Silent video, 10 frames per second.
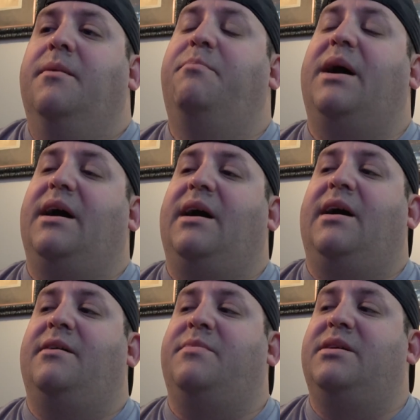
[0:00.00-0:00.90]

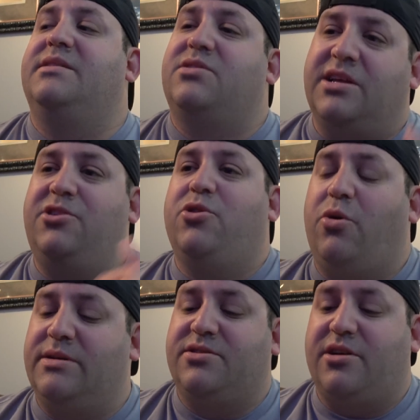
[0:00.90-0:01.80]
But, so then you
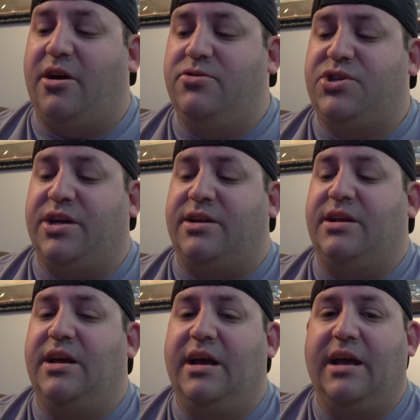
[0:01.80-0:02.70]
go under the
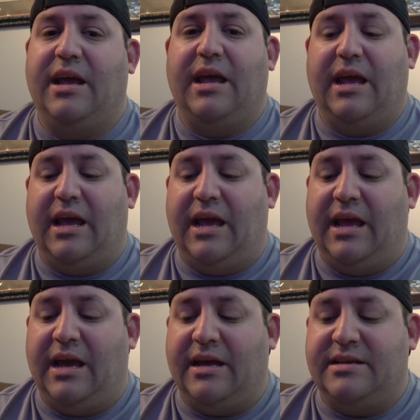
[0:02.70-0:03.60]
ocean
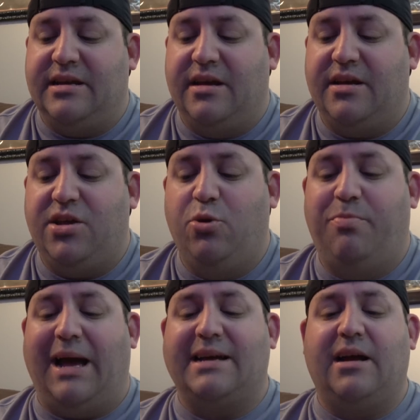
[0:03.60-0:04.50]
and you
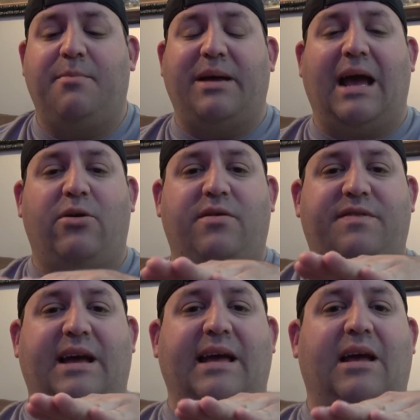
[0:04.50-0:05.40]
back up out
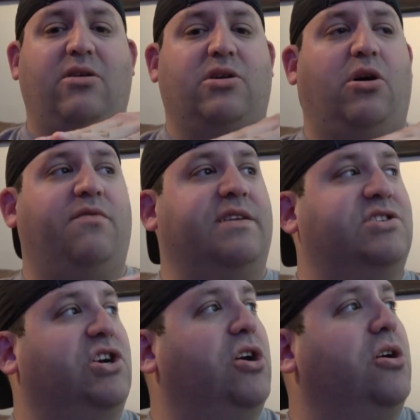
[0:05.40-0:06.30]
of that alcove
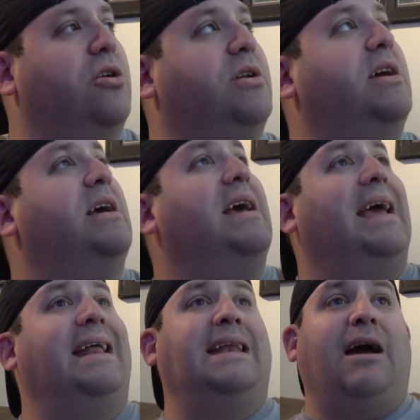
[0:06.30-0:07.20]
and turn.
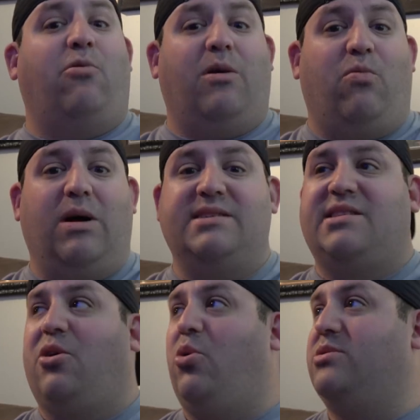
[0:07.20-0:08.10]
And now what was
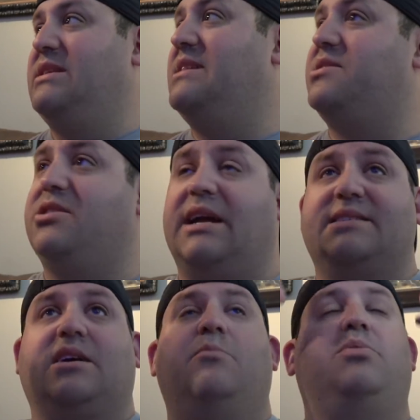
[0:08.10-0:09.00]
the whole desert
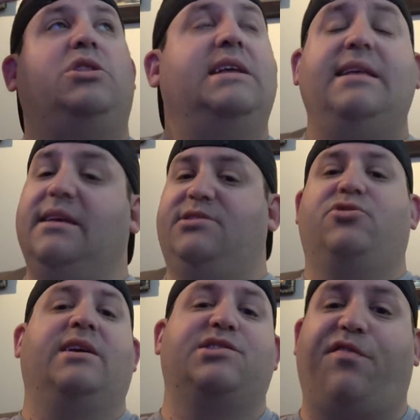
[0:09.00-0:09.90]
has completely
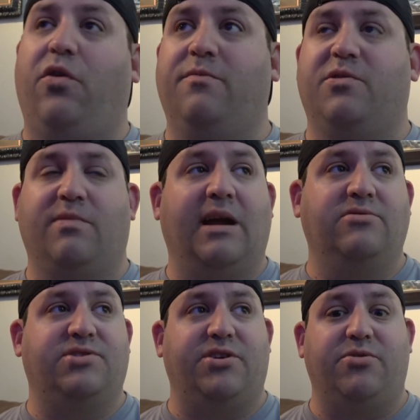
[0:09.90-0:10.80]
transformed
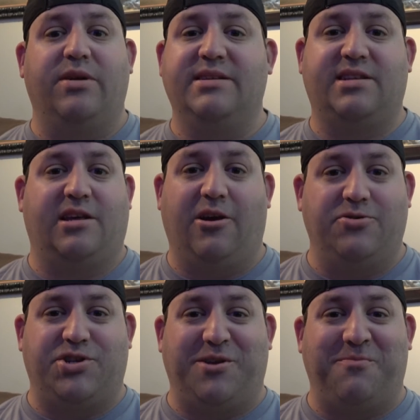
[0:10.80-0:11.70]
around you into the
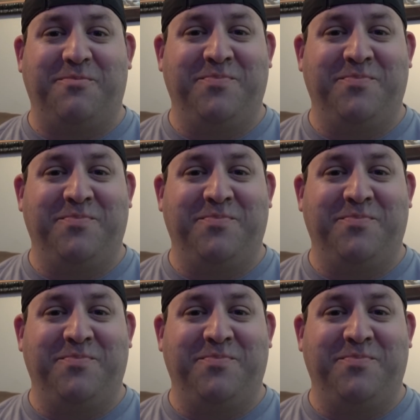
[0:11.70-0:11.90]
ocean.